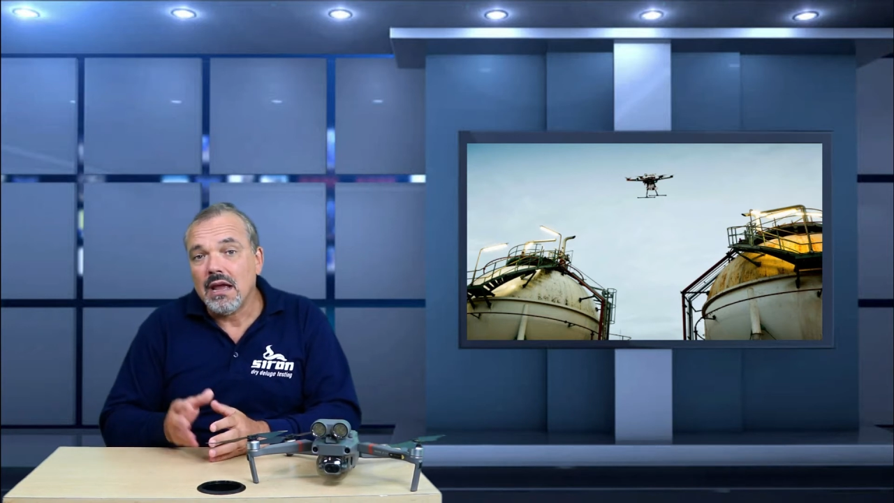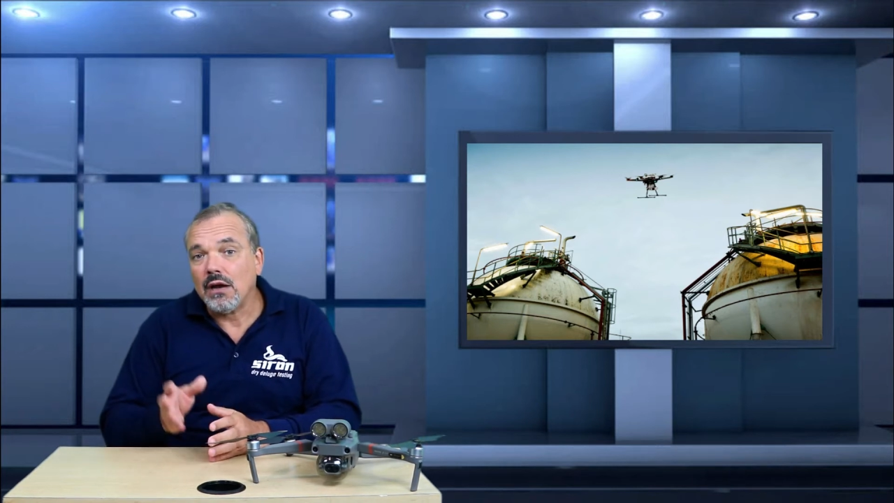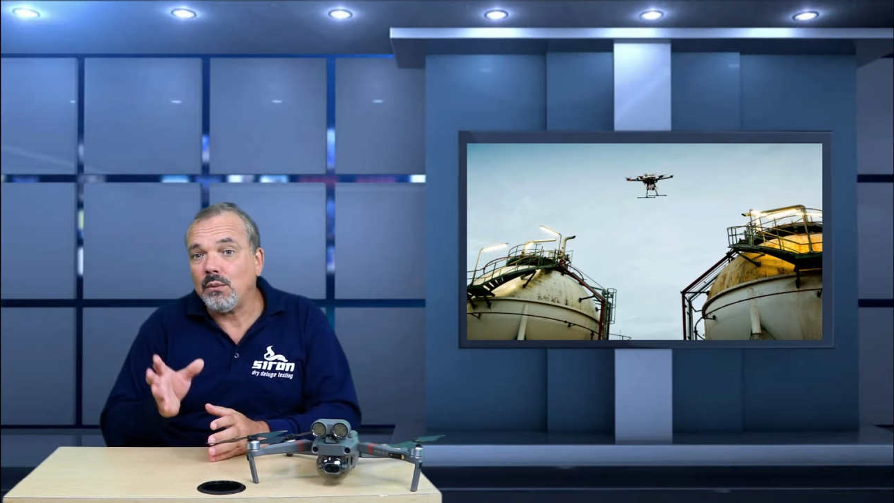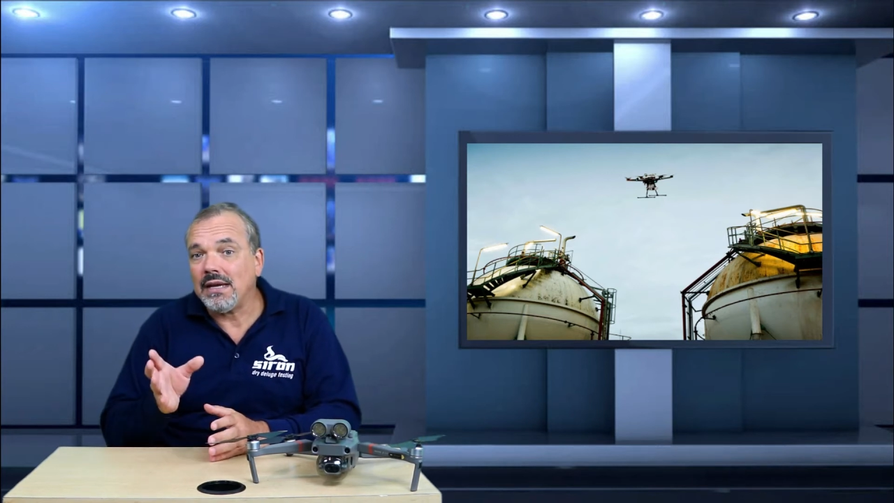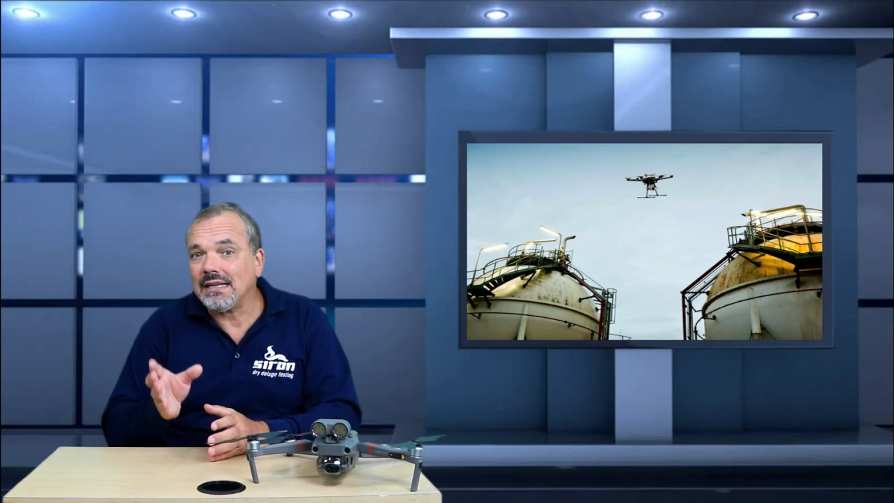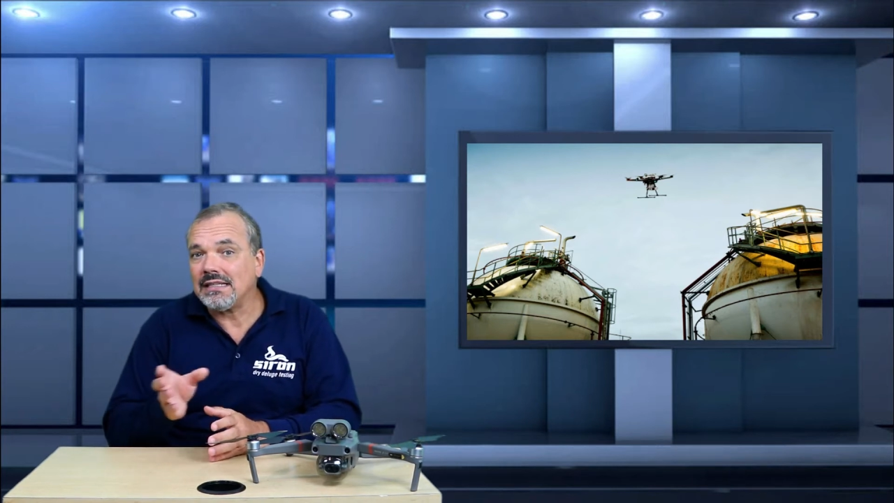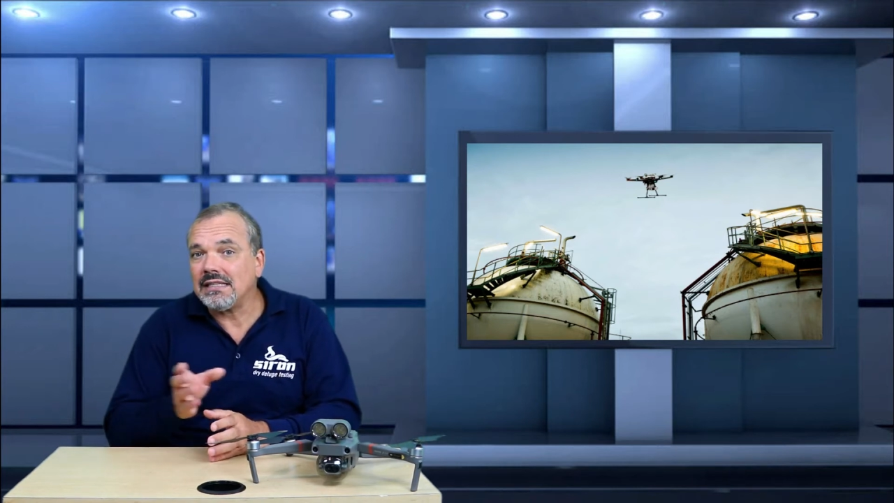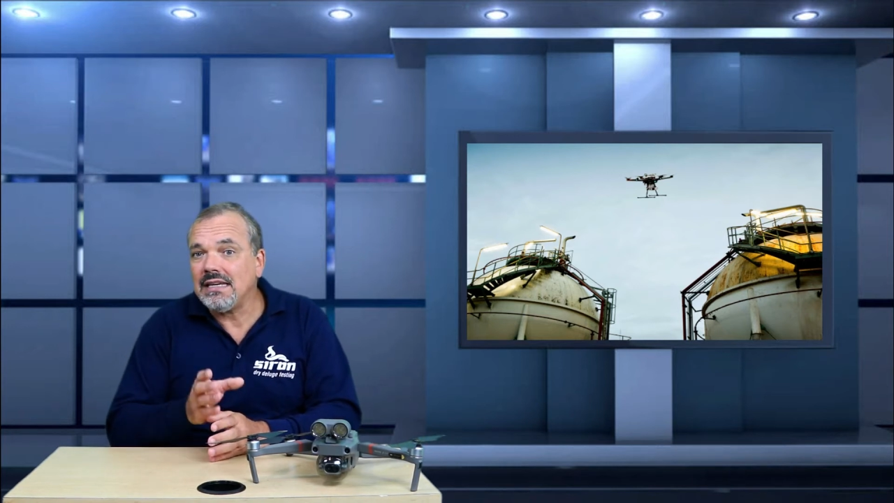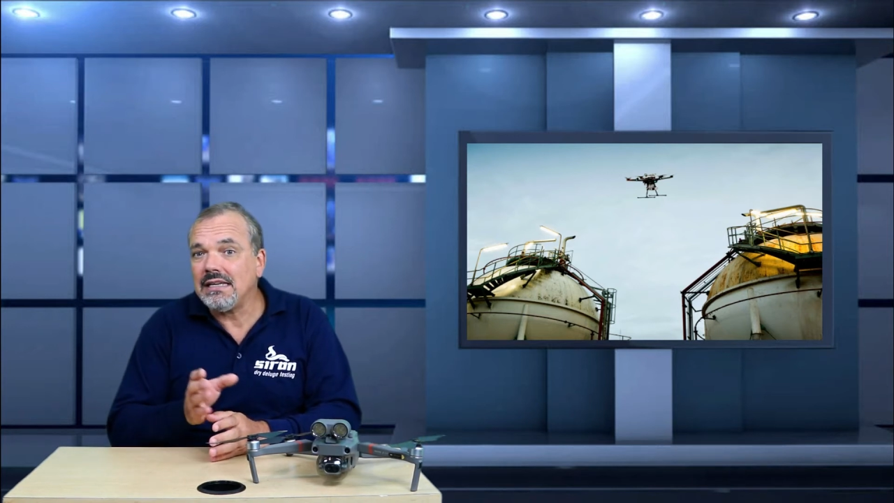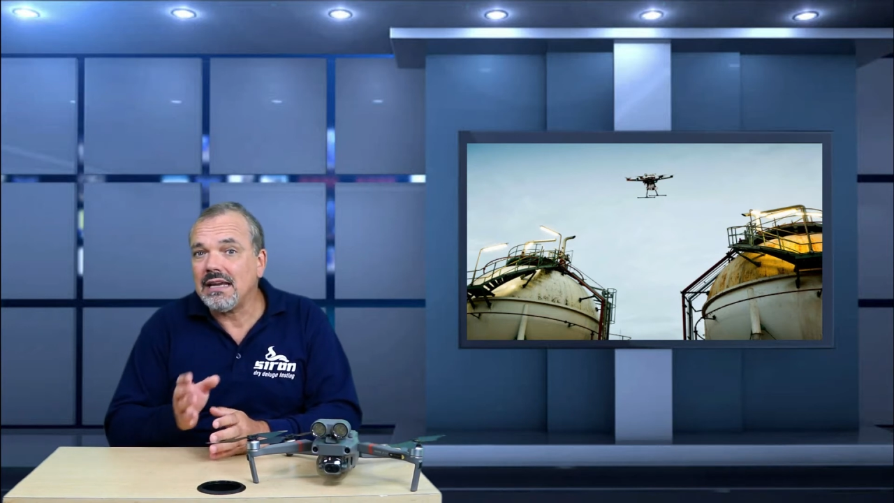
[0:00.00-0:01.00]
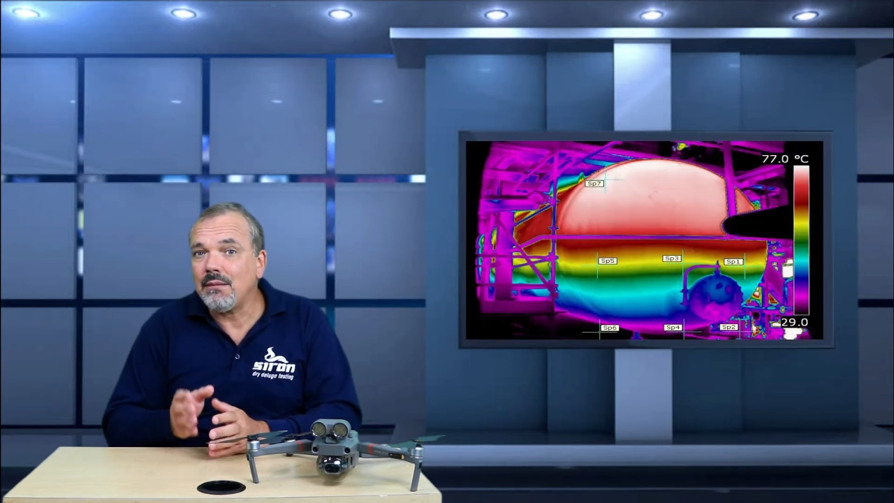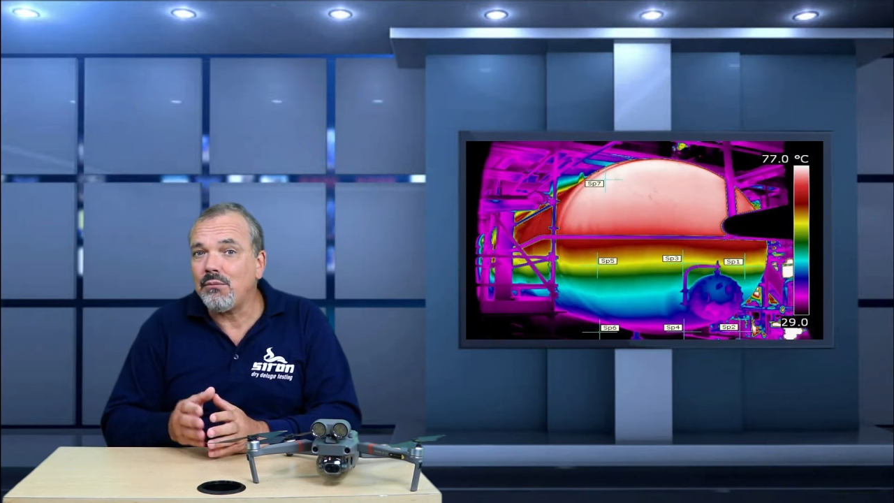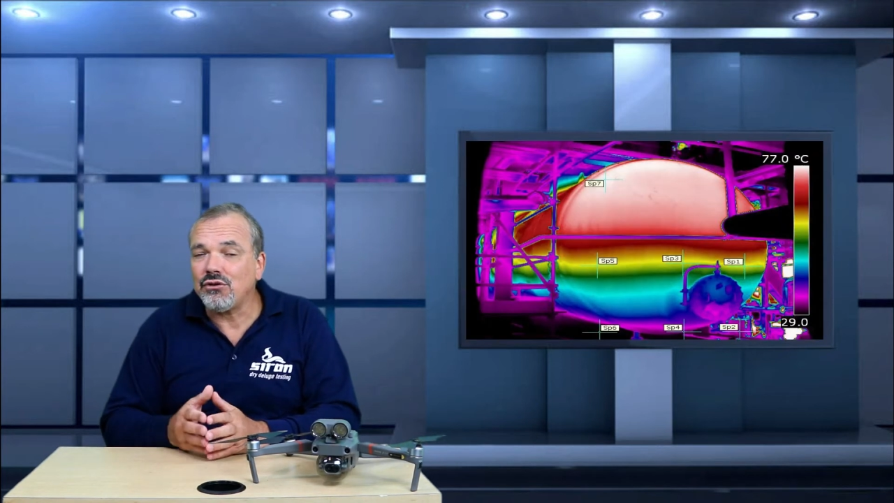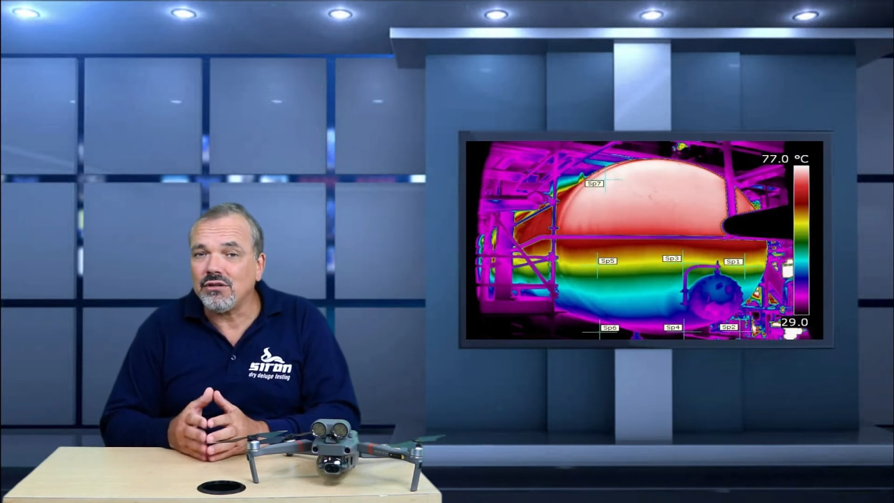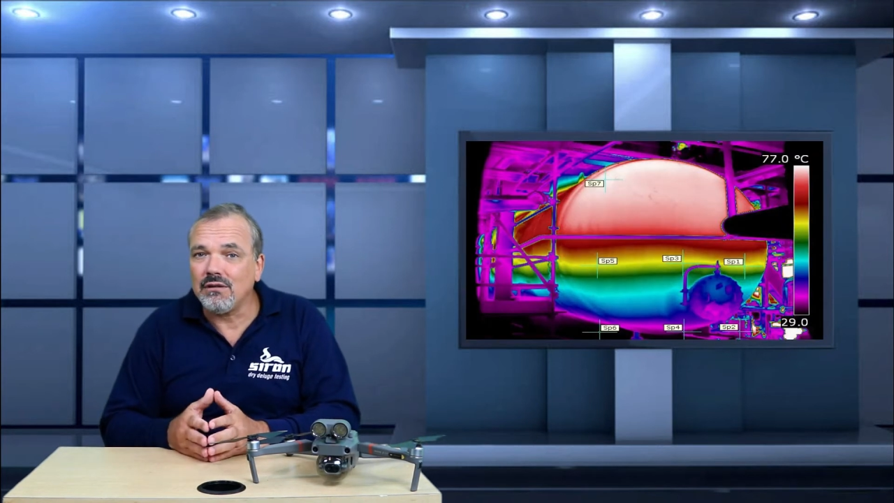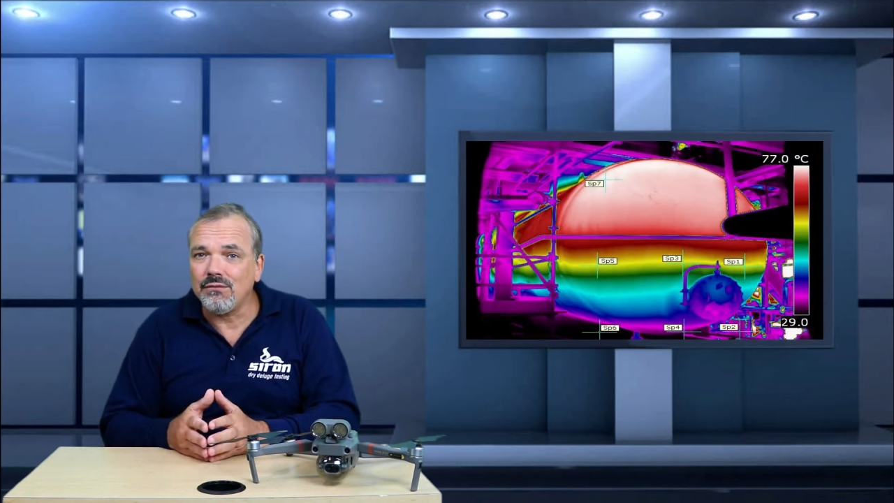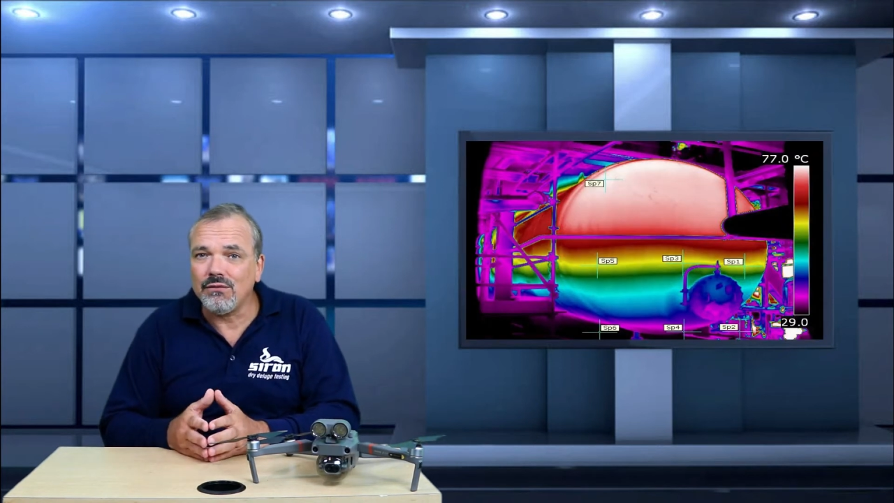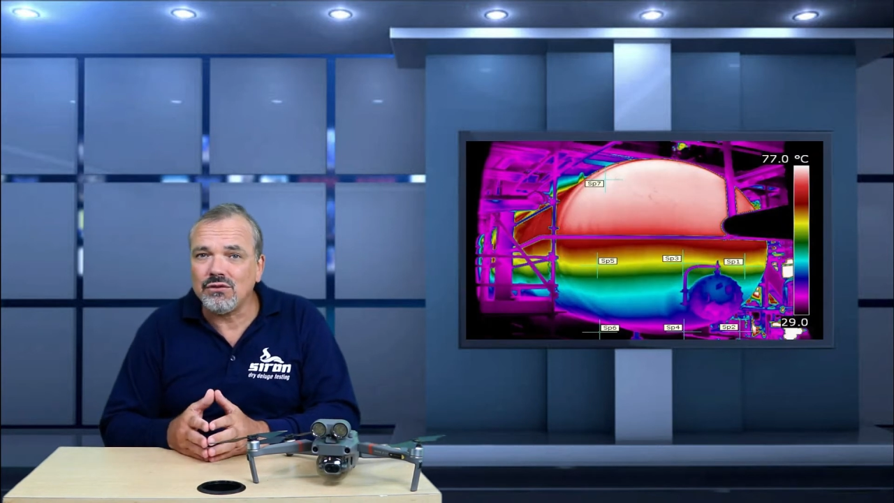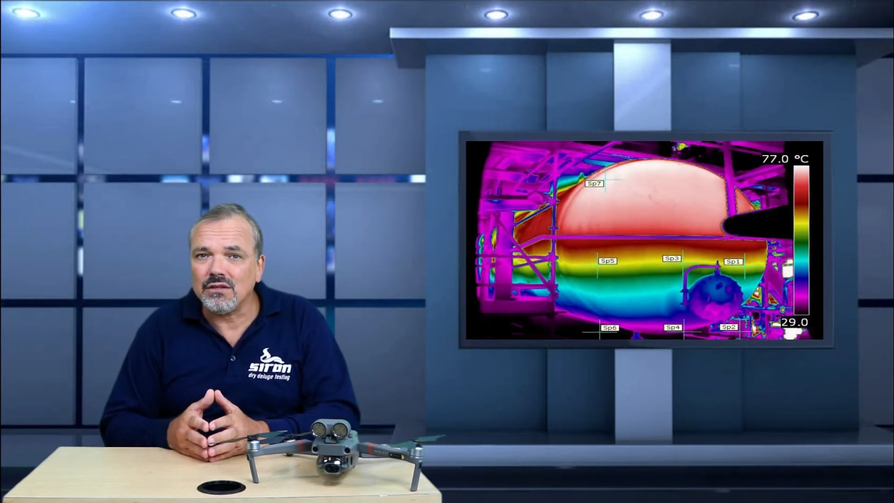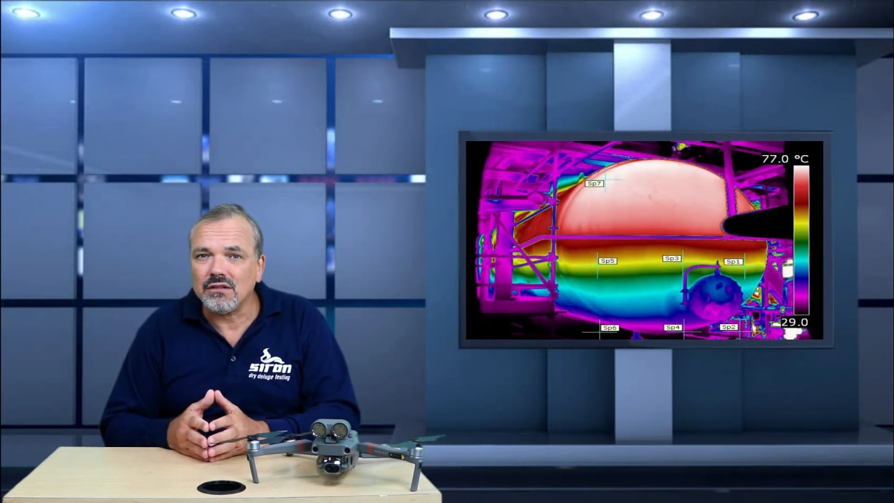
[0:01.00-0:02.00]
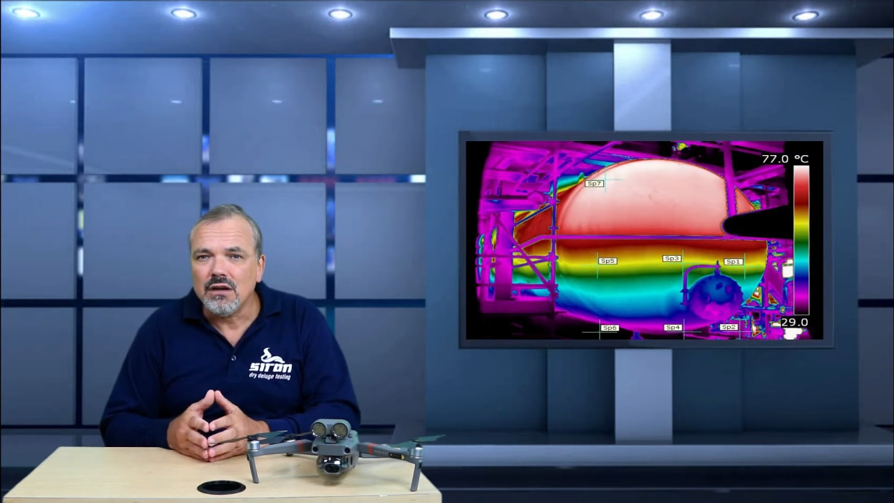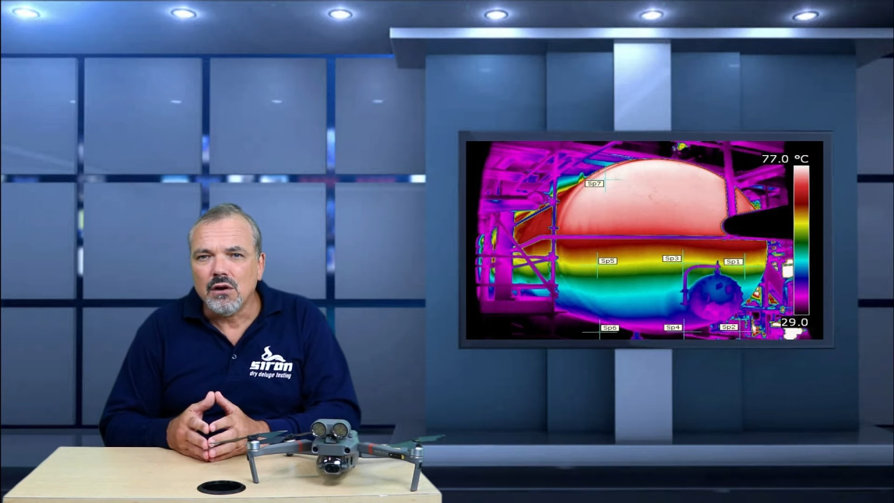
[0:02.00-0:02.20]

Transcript: and we can see temperature differences.